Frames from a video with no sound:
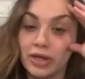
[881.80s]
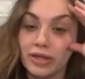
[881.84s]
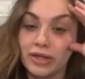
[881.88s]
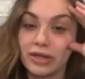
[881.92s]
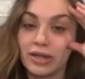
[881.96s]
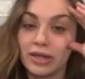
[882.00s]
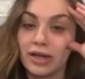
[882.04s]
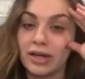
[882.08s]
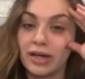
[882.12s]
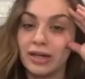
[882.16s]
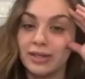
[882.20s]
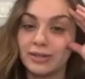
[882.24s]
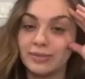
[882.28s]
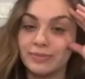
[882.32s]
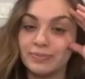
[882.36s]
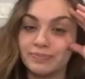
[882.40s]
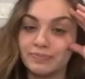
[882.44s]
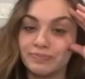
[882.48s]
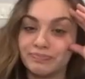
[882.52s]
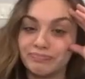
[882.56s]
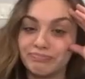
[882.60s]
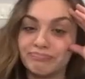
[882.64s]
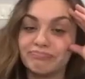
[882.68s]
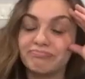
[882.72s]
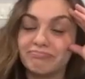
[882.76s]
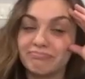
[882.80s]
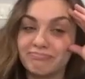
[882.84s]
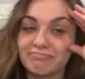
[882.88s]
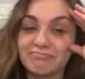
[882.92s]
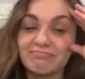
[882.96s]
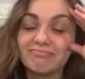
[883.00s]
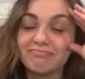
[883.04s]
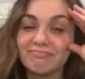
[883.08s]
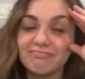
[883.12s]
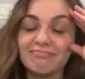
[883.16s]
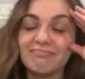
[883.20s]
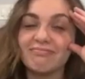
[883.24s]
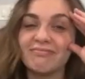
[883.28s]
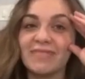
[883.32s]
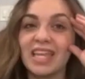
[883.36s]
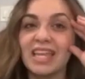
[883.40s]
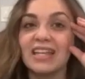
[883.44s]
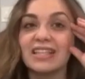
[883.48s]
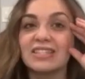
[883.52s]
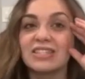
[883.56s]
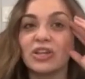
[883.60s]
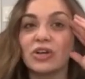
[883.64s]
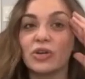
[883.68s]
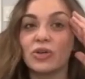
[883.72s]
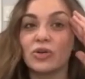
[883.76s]
But, and
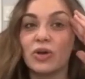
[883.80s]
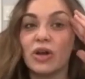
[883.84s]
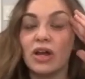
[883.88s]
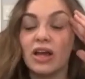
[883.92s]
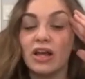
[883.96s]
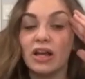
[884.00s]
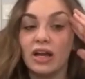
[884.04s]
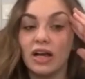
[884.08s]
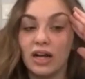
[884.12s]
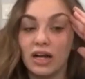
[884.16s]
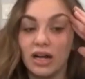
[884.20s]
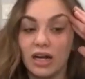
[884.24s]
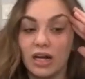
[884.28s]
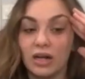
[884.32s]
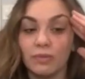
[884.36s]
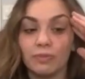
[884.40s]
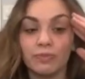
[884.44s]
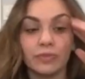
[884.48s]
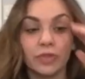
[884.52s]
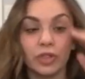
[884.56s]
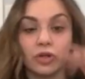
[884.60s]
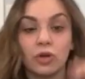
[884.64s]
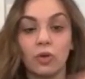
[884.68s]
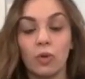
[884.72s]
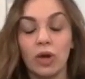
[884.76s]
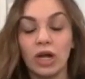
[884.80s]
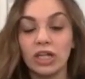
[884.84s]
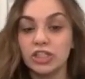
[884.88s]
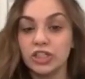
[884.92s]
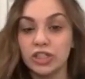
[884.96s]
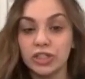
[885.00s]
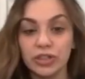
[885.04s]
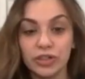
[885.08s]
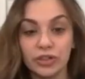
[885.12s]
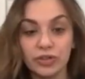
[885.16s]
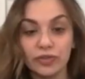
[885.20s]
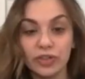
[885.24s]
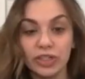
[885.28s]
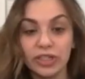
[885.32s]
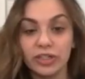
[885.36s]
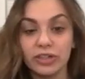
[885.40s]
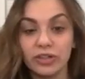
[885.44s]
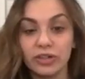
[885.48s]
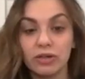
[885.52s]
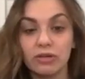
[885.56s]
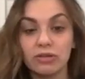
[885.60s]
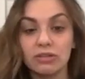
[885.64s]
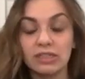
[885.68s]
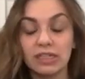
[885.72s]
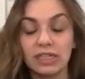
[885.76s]
so, watching your
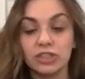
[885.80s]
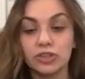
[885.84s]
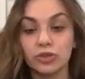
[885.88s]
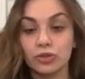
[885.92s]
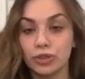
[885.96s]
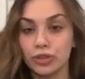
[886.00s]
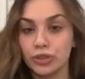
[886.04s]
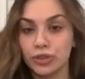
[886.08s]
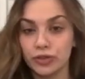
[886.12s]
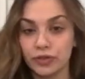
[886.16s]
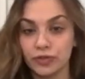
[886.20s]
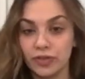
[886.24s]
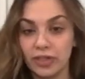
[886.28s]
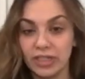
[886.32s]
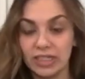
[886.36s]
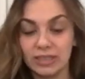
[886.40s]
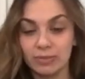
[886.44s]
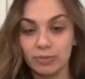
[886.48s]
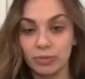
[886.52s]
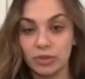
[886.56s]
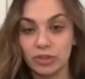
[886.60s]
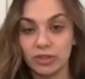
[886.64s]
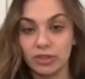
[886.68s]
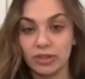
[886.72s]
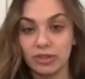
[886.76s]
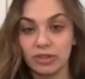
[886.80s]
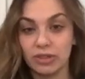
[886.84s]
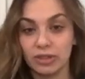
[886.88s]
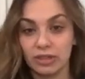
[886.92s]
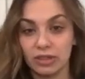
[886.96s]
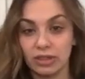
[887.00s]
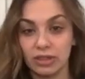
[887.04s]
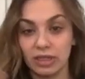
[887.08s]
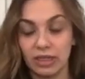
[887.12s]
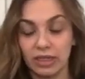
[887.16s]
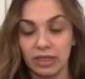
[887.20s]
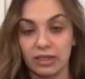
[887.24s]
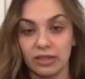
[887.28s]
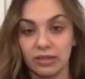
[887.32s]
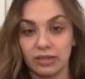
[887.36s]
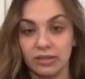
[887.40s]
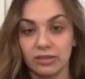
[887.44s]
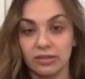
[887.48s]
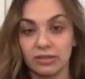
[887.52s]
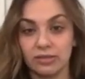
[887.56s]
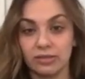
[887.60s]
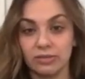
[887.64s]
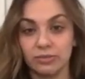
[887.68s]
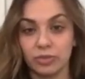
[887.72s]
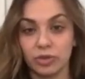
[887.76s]
videos, I joined your Facebook, like
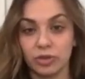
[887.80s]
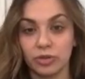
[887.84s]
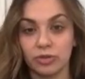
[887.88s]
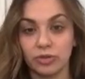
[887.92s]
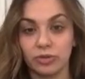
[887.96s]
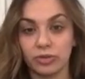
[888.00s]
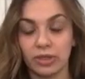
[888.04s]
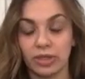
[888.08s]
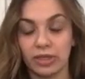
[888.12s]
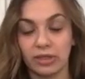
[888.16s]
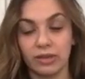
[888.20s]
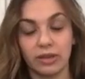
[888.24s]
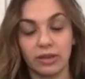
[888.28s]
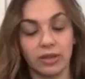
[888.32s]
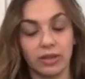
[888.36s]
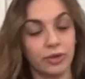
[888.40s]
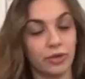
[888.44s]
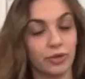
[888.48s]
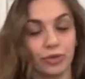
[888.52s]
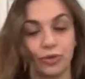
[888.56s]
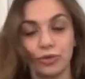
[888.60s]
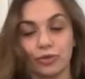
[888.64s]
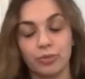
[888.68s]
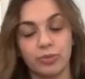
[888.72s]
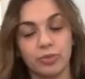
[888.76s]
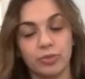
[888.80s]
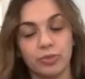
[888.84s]
the group,